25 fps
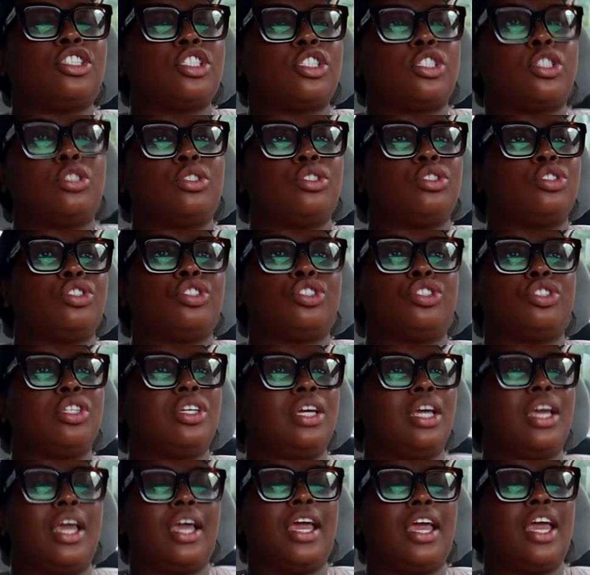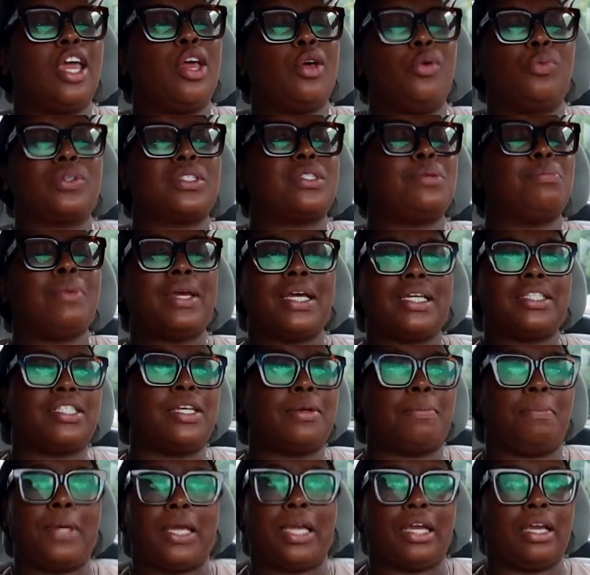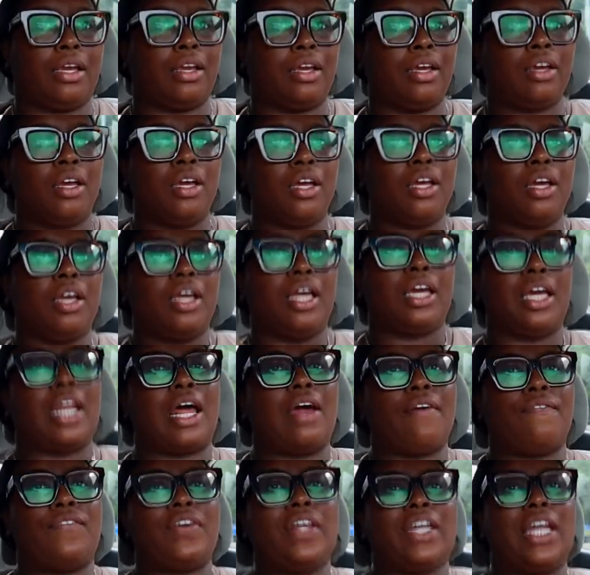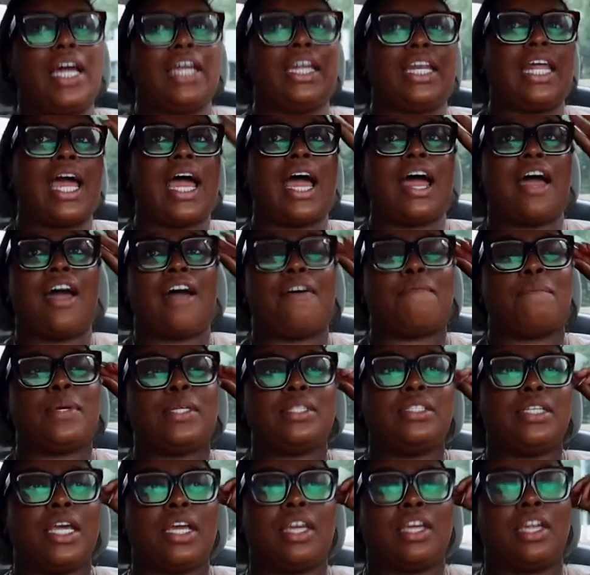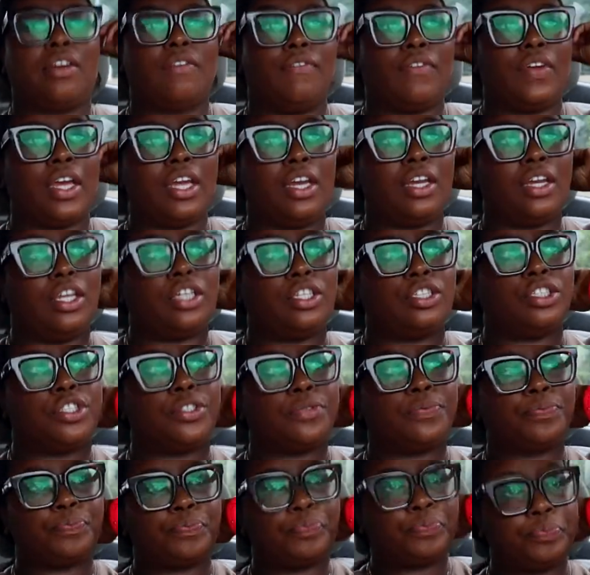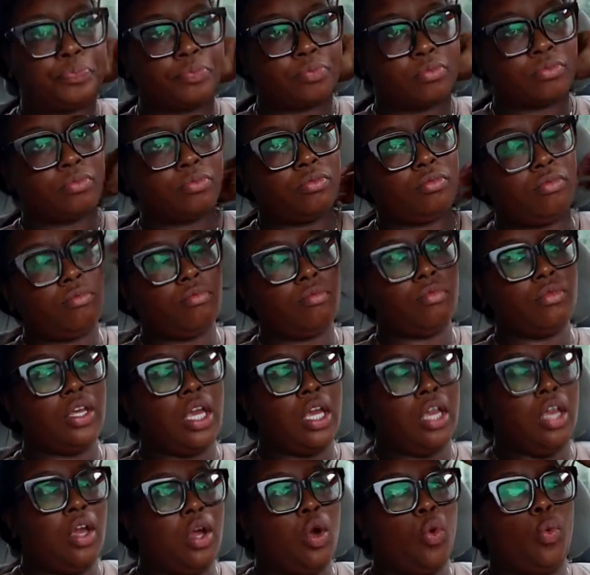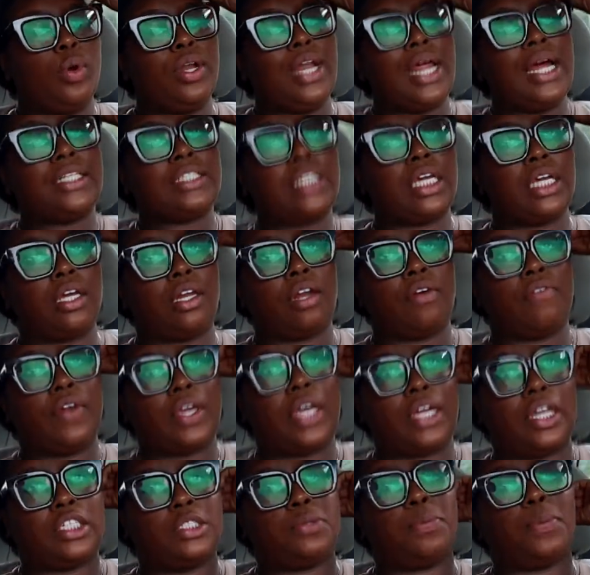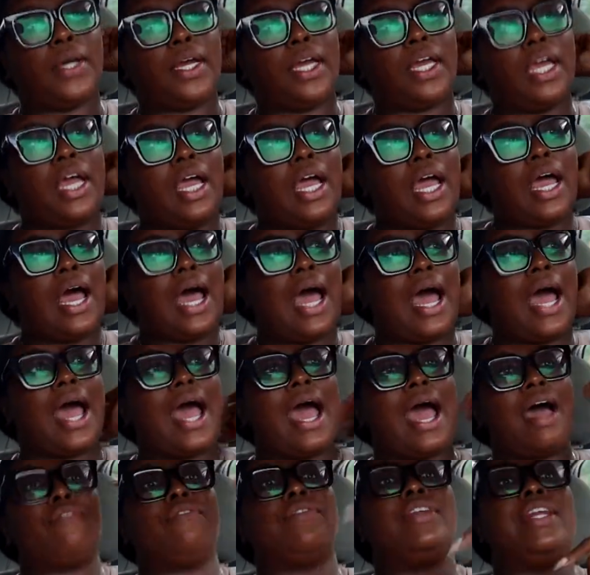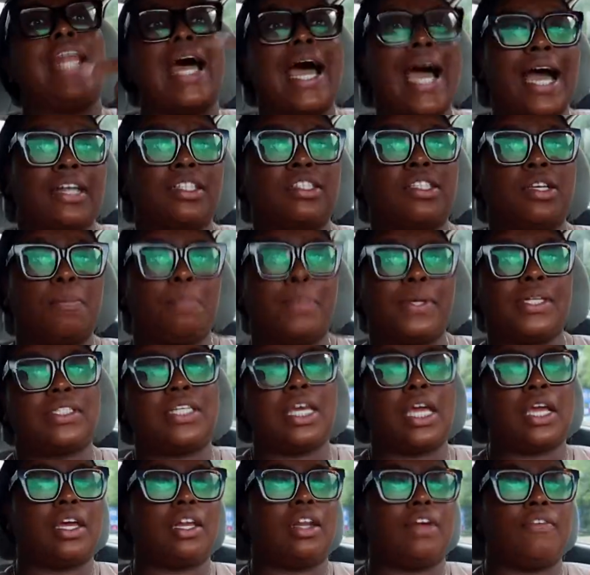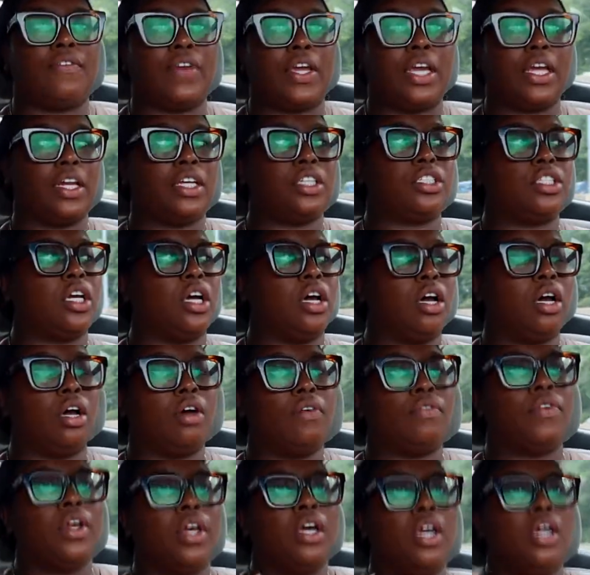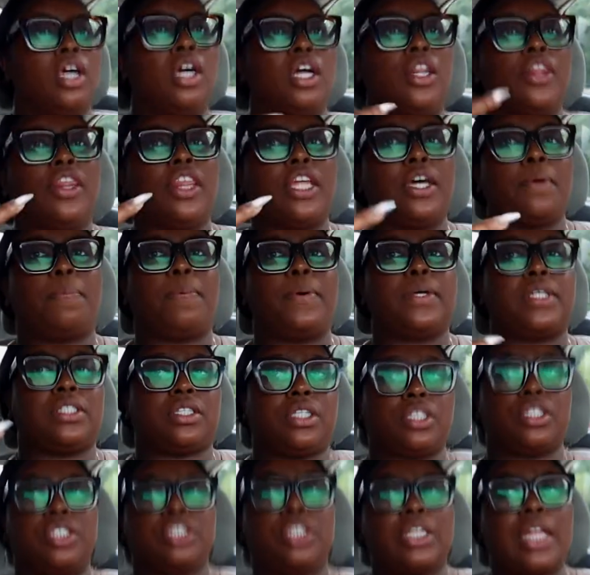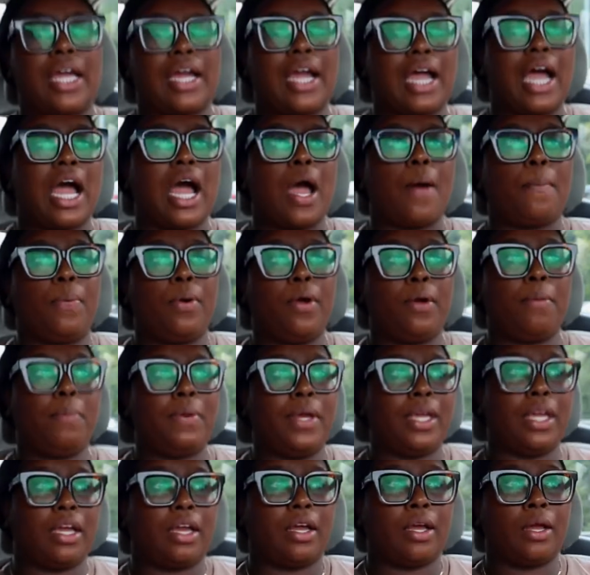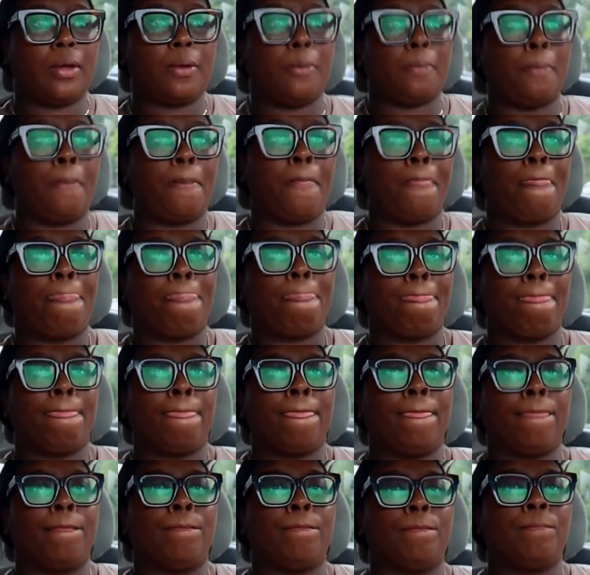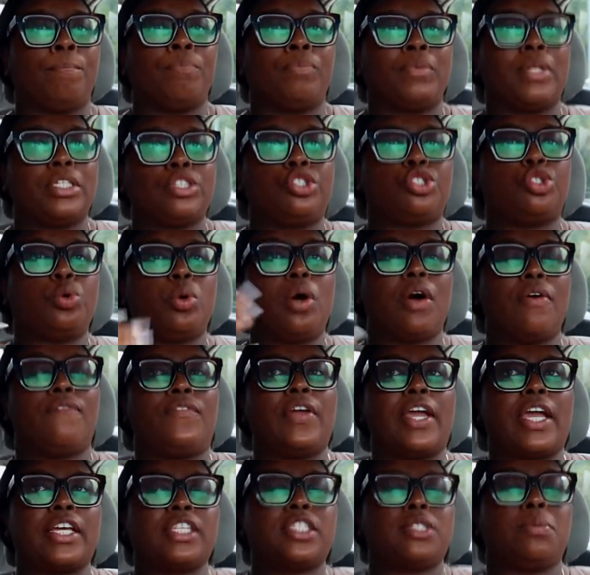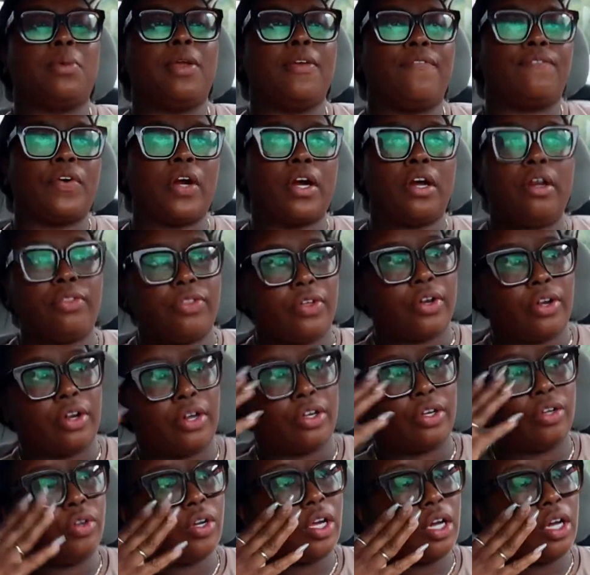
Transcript: just, it was meant to be. And I feel like that I have been taken advantage. Well, not taken advantage, but I have not been taken advantage of the position that God put me in to advance me further, you